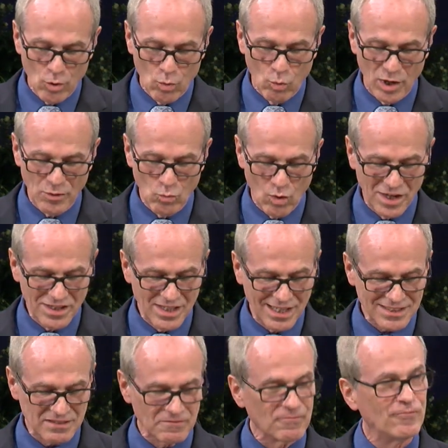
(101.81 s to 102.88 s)
When one
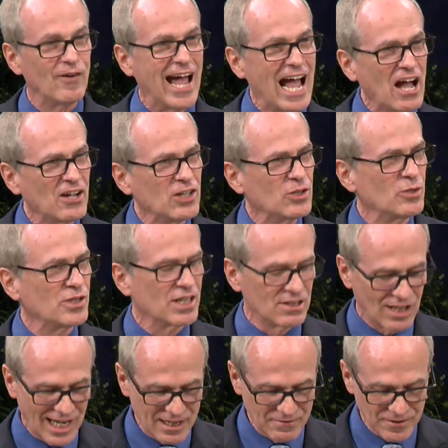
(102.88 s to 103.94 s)
doesn't value the
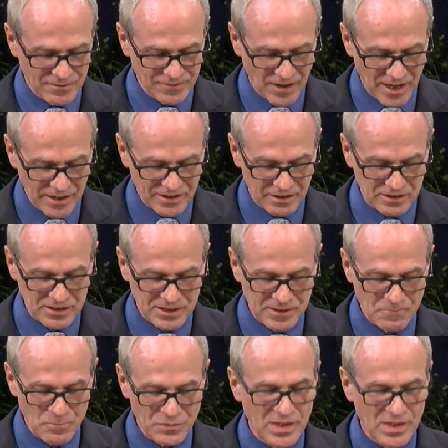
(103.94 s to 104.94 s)
life of others,